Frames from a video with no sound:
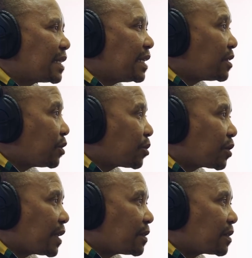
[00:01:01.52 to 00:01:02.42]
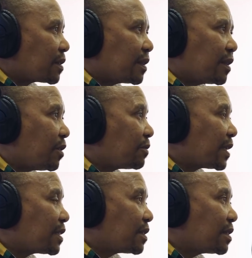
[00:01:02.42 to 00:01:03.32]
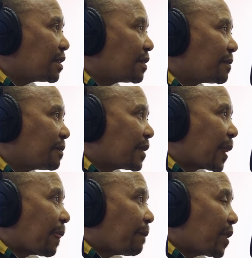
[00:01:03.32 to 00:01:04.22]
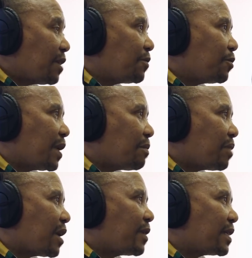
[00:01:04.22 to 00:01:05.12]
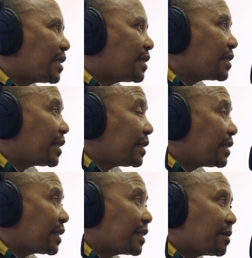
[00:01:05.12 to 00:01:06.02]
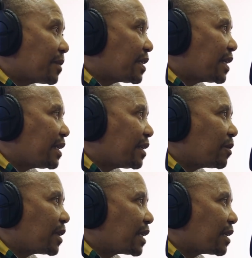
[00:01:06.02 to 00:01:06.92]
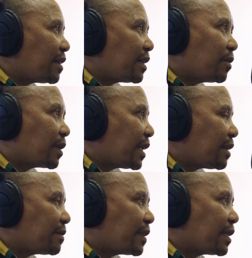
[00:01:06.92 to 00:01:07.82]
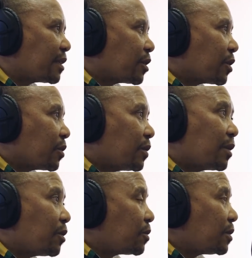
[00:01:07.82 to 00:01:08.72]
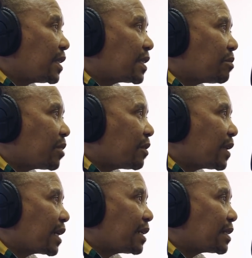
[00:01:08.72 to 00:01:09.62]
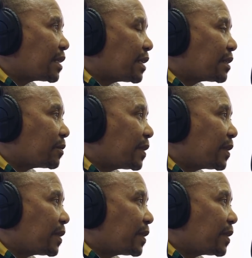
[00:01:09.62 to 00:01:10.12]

ANC is not pronounced. The obvious reason, if you empower traditional leaders, especially at local, at local level, they are going to disempower councillors.